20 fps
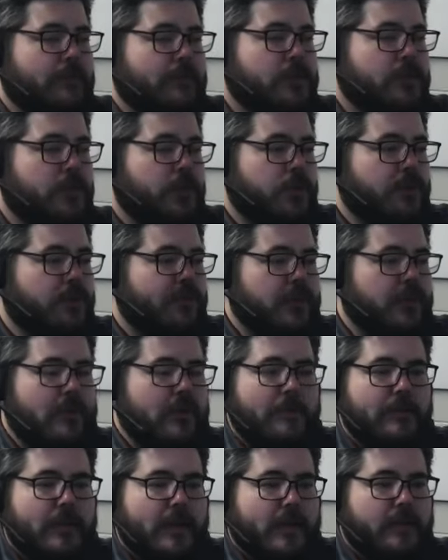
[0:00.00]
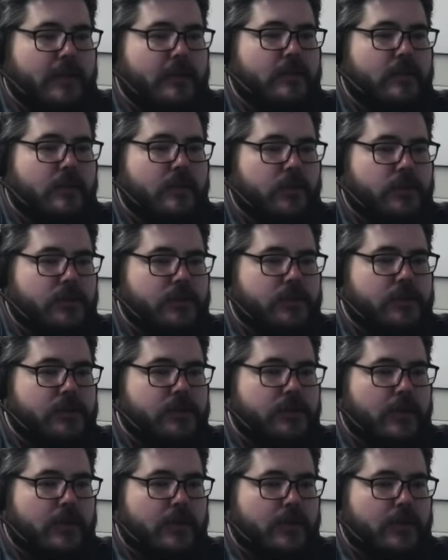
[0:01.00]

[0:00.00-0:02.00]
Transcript: sort of eliminate those